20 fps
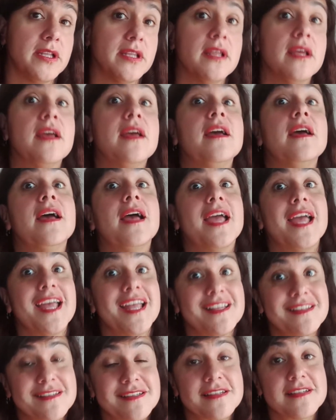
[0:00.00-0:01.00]
it.
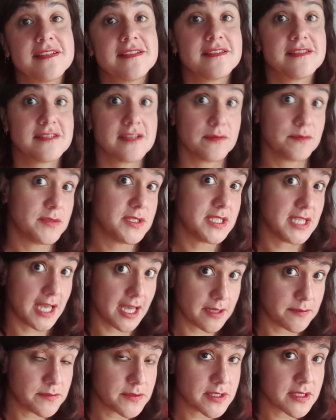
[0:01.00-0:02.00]
And
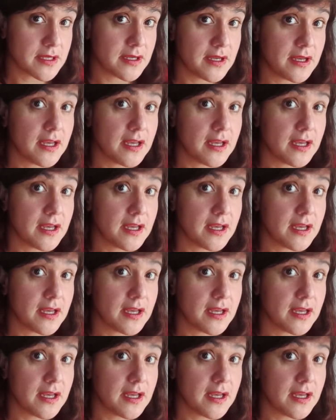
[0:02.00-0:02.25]
sometimes